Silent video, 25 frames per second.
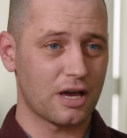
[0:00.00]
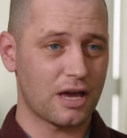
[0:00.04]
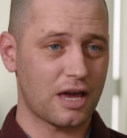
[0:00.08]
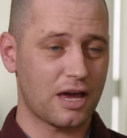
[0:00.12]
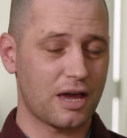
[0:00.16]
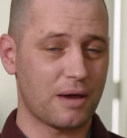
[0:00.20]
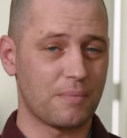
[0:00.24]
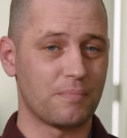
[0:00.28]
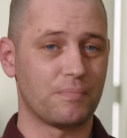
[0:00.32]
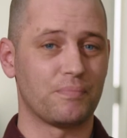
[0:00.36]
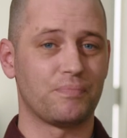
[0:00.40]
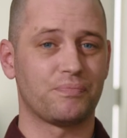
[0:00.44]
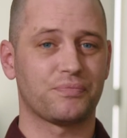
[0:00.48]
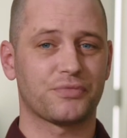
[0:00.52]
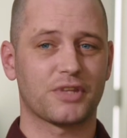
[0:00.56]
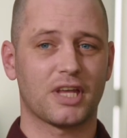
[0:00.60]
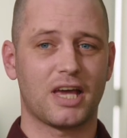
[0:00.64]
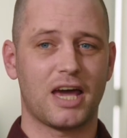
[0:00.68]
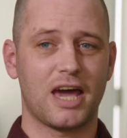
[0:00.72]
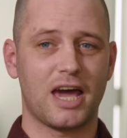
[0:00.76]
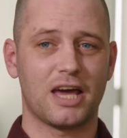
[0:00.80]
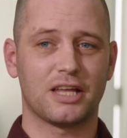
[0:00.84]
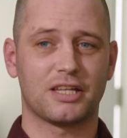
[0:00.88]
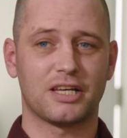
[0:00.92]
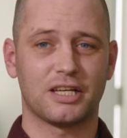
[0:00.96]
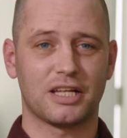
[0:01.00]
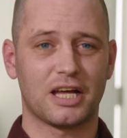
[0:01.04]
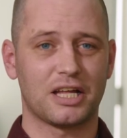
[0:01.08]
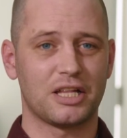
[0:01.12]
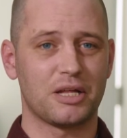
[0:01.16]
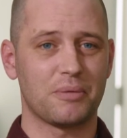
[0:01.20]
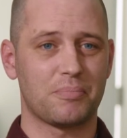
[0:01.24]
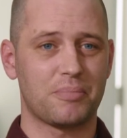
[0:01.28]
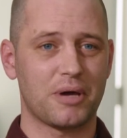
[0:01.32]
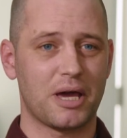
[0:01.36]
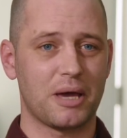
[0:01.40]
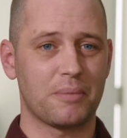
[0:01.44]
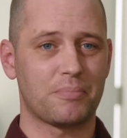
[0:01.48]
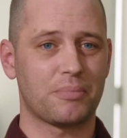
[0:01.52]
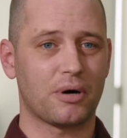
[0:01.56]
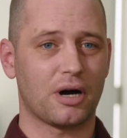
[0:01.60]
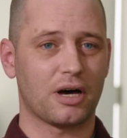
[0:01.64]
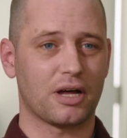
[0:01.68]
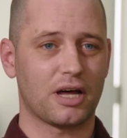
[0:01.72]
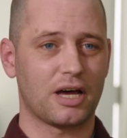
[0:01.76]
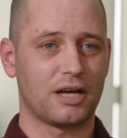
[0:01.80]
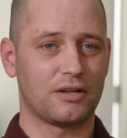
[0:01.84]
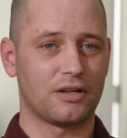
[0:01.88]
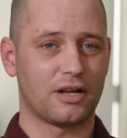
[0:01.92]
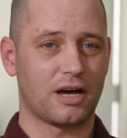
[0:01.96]
heading in the
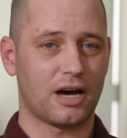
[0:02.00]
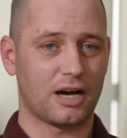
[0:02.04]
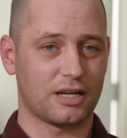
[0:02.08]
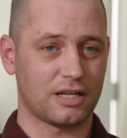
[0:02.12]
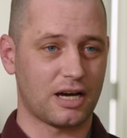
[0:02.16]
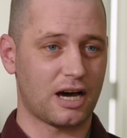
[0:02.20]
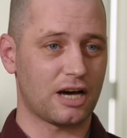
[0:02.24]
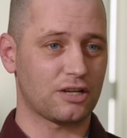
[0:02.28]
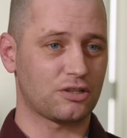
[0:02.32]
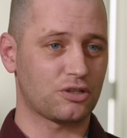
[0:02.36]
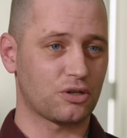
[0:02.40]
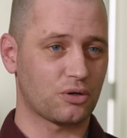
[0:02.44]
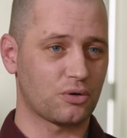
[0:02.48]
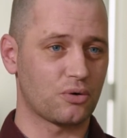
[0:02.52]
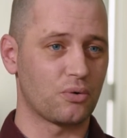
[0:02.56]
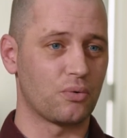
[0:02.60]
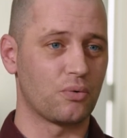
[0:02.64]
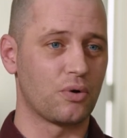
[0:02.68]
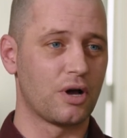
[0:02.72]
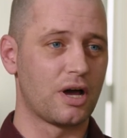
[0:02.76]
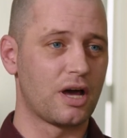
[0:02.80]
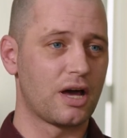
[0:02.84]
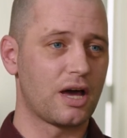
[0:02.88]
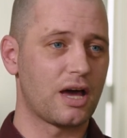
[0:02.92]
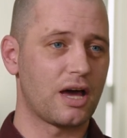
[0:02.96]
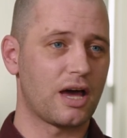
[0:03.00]
paper in an article,